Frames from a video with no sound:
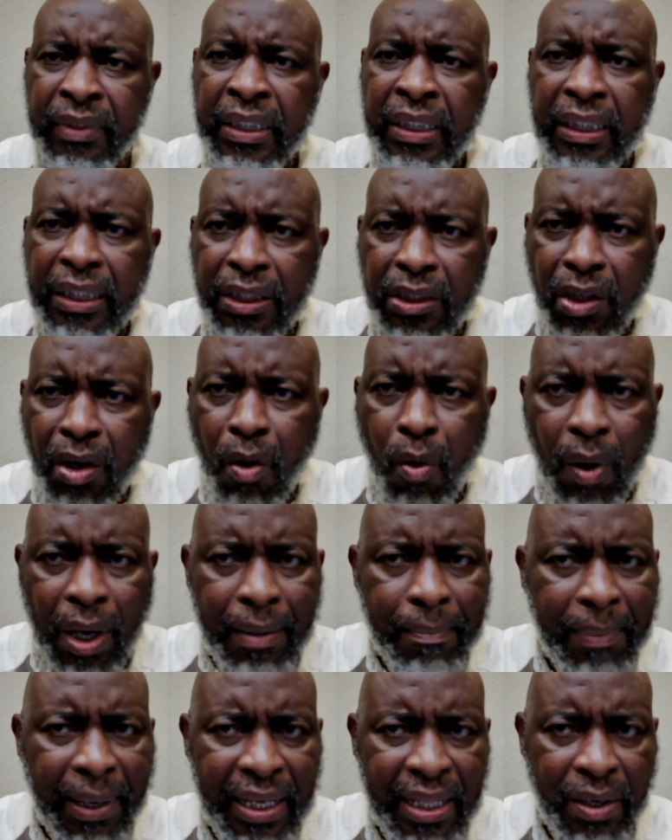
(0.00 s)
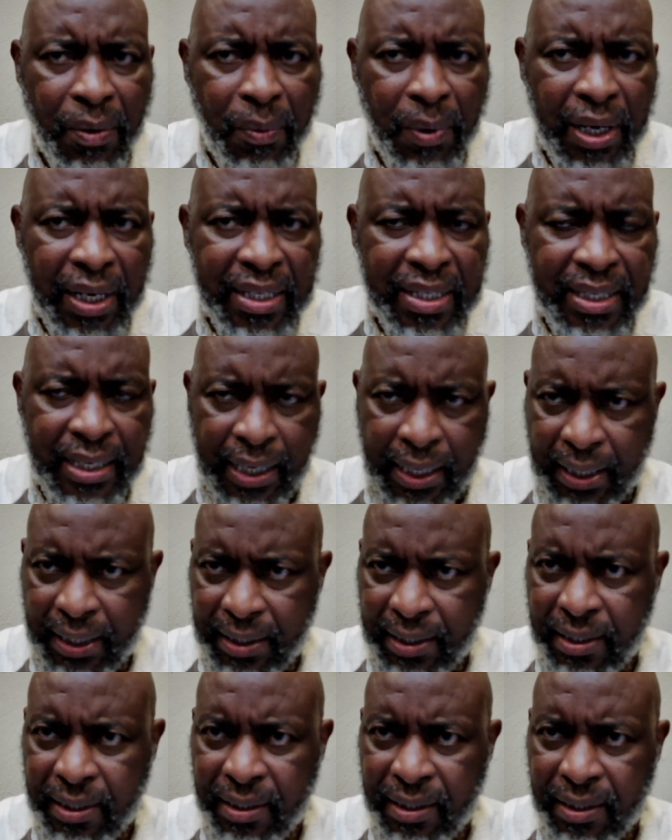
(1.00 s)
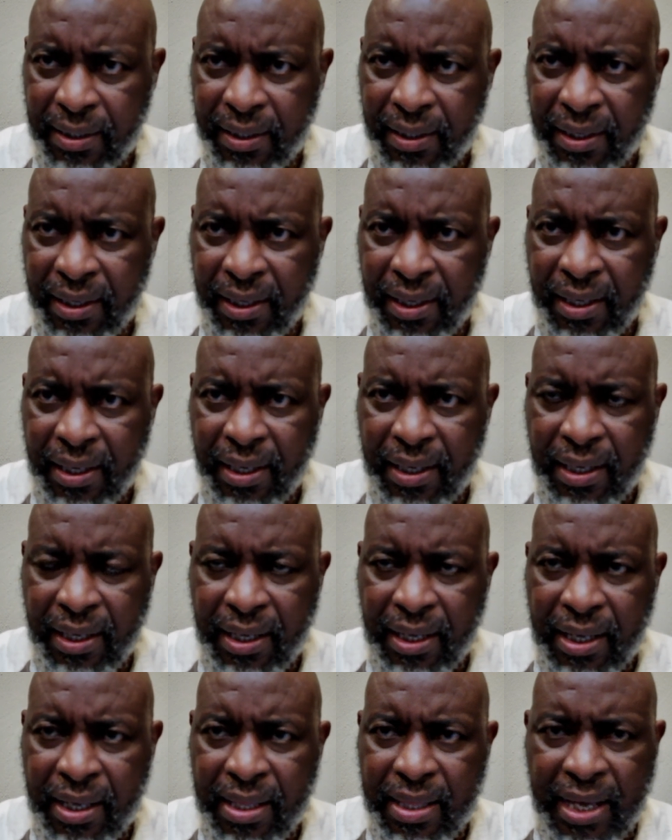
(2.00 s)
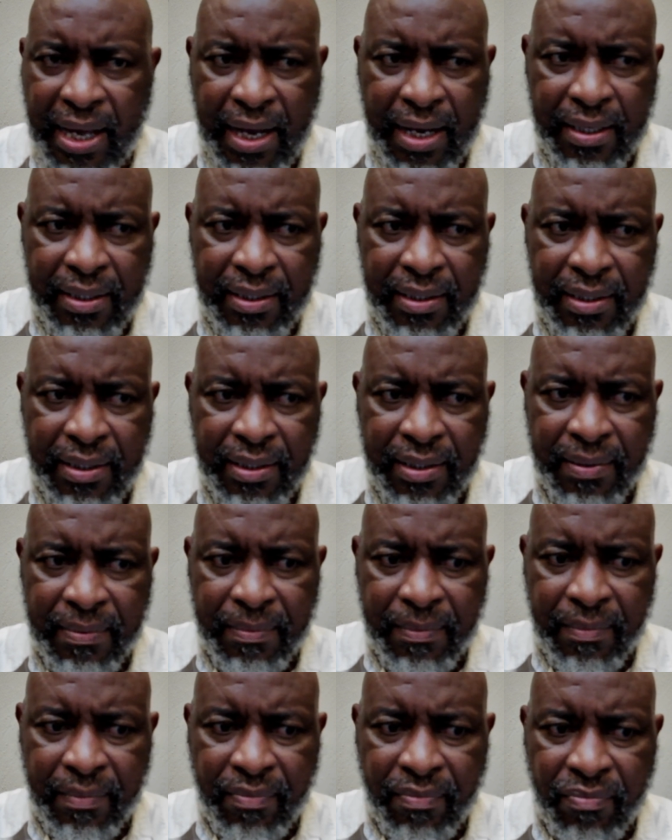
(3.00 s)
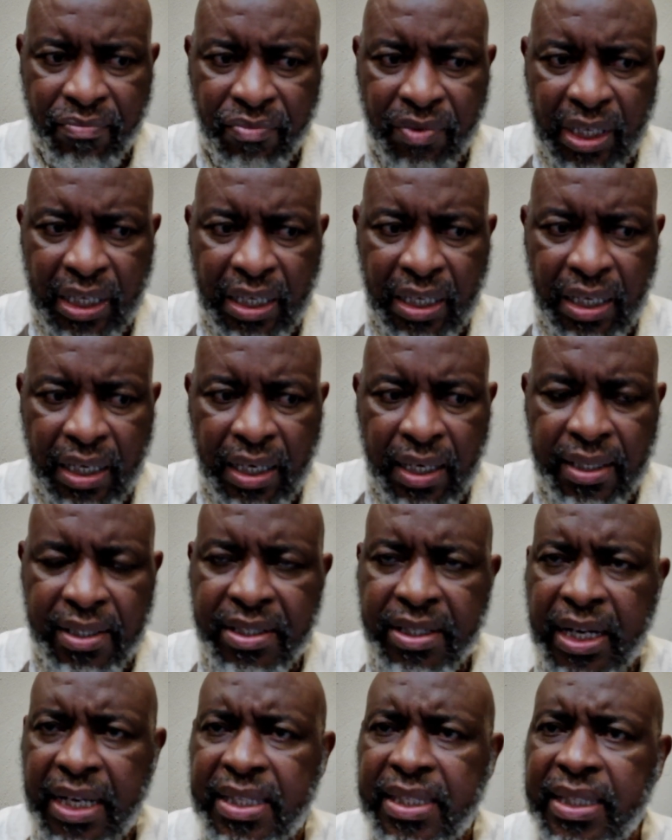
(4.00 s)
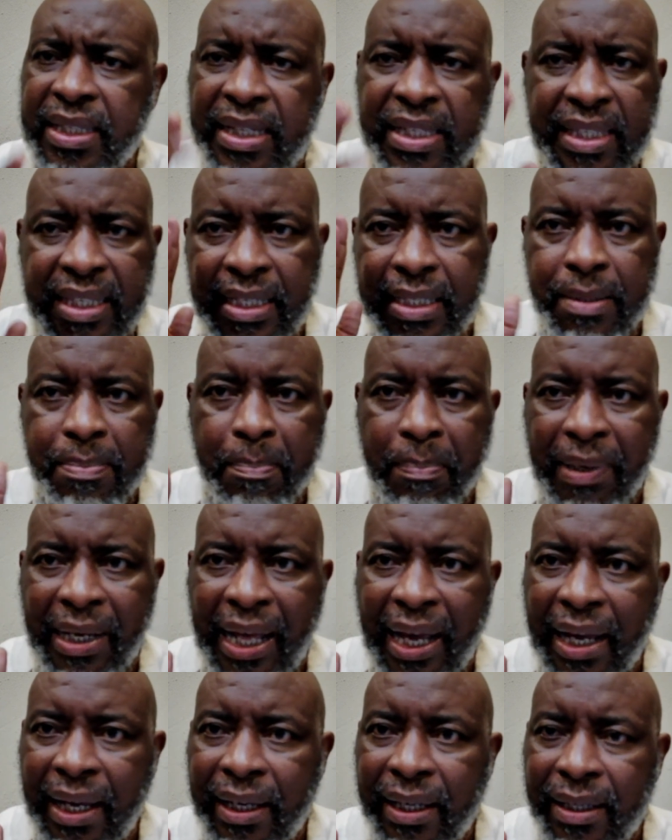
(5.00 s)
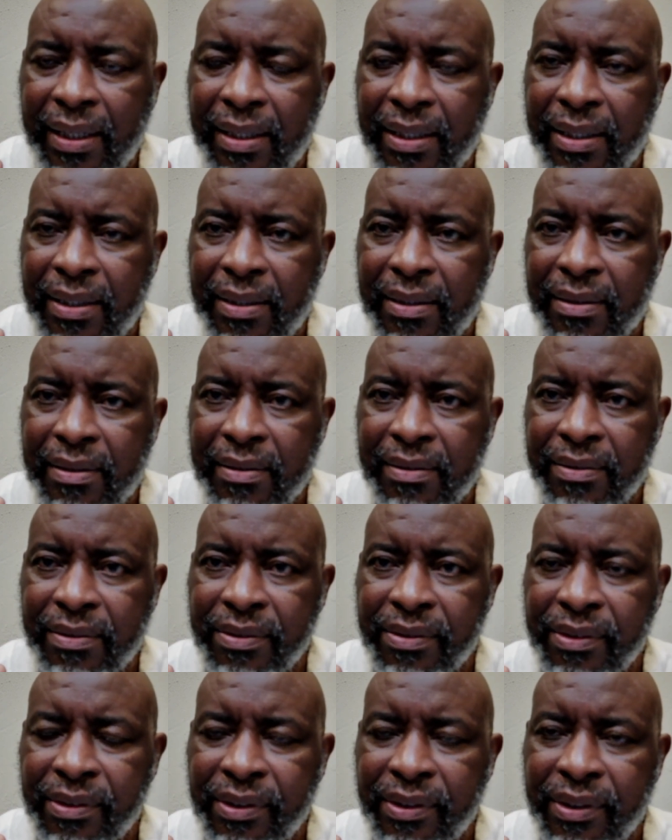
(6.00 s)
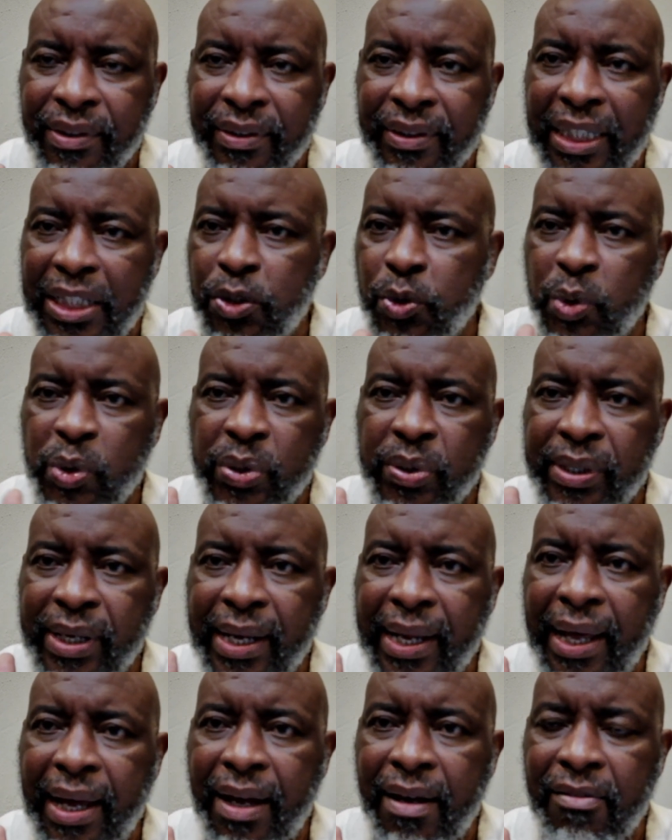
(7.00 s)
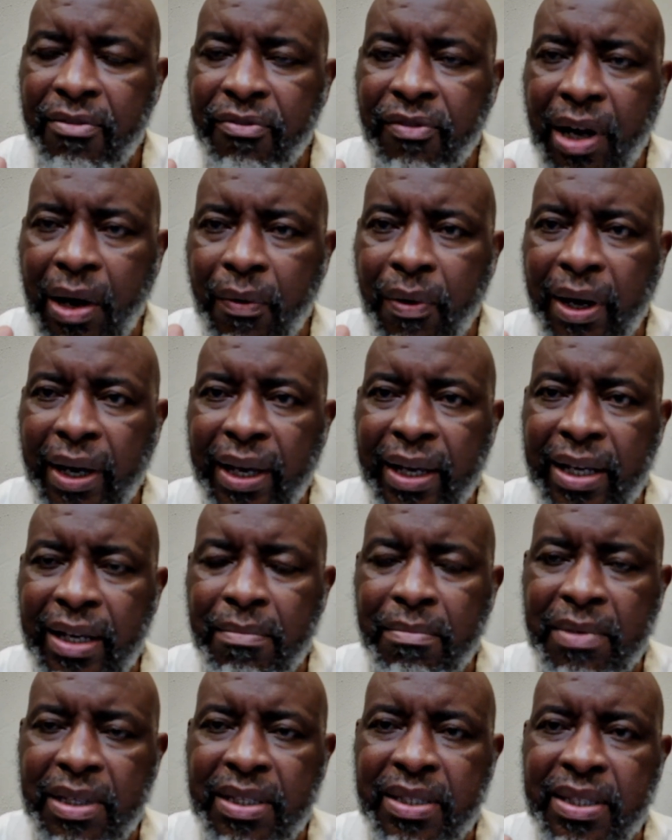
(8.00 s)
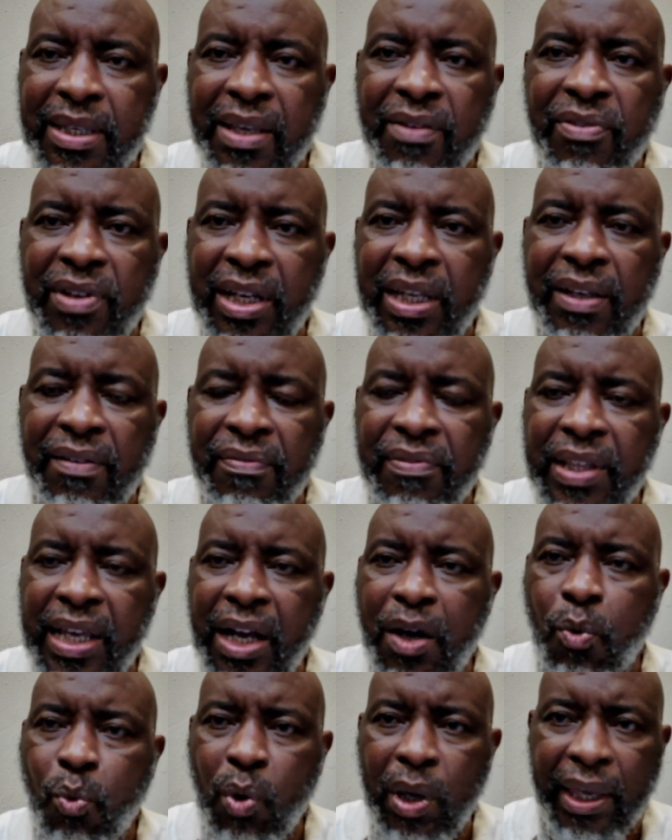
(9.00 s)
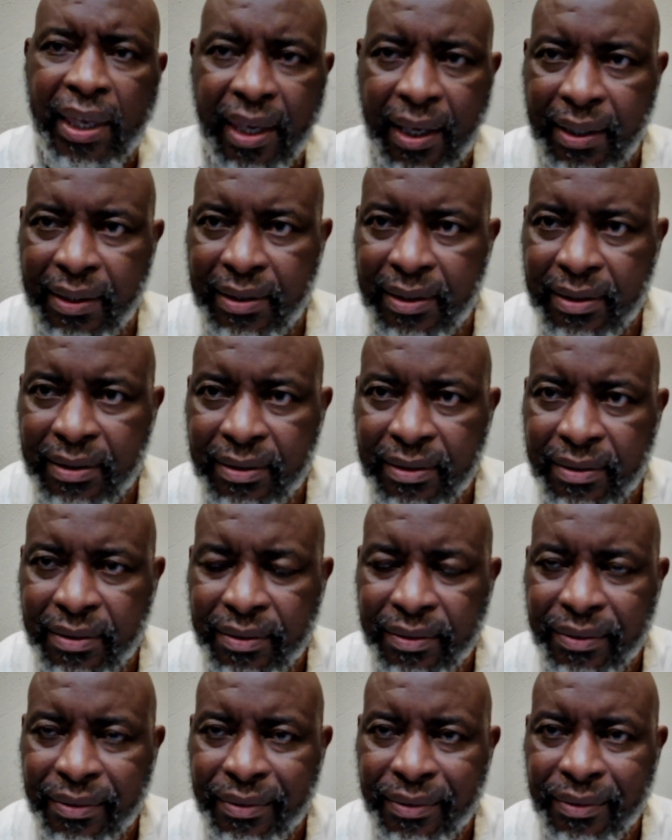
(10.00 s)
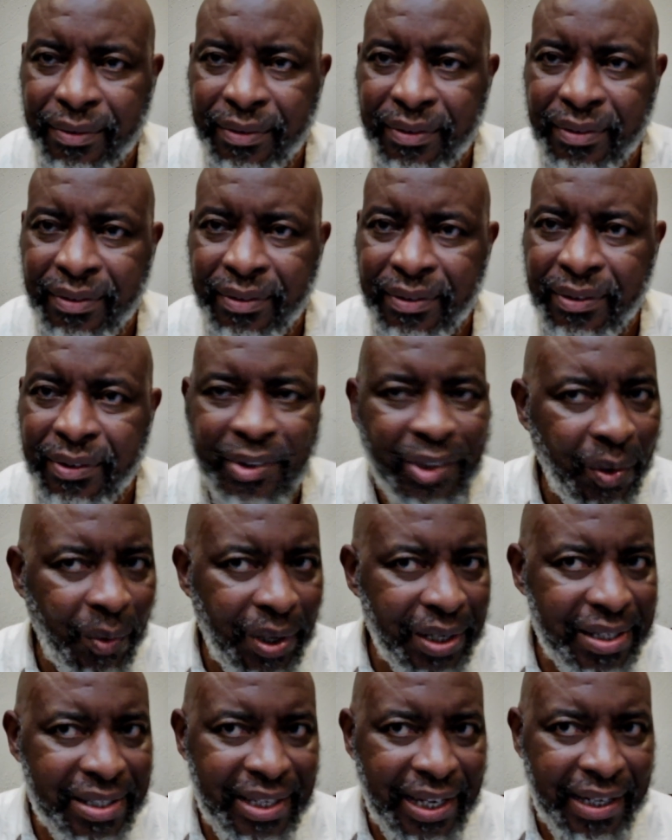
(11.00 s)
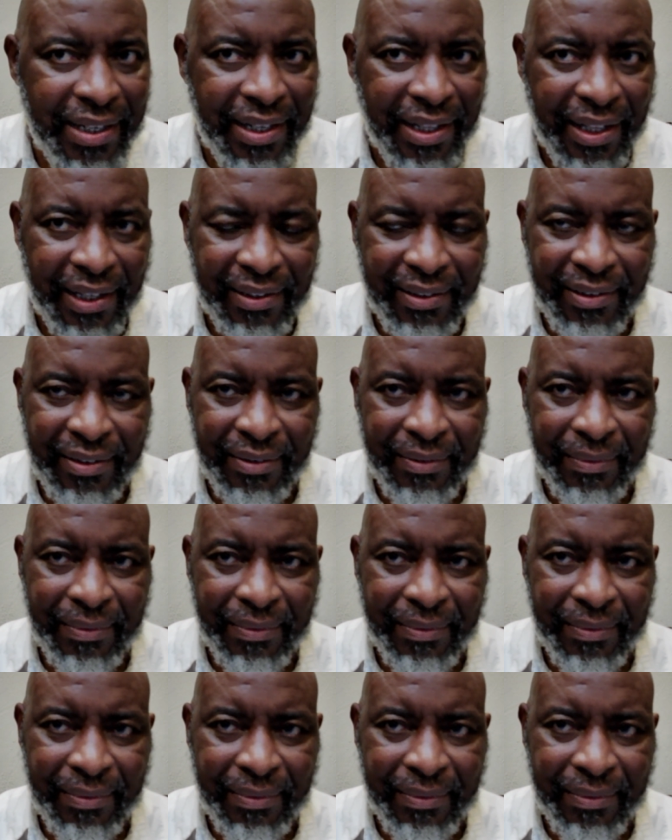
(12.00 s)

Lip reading: No one, by the way, said that justice is blind, that we should love our enemies even if they are wicked. No one said that.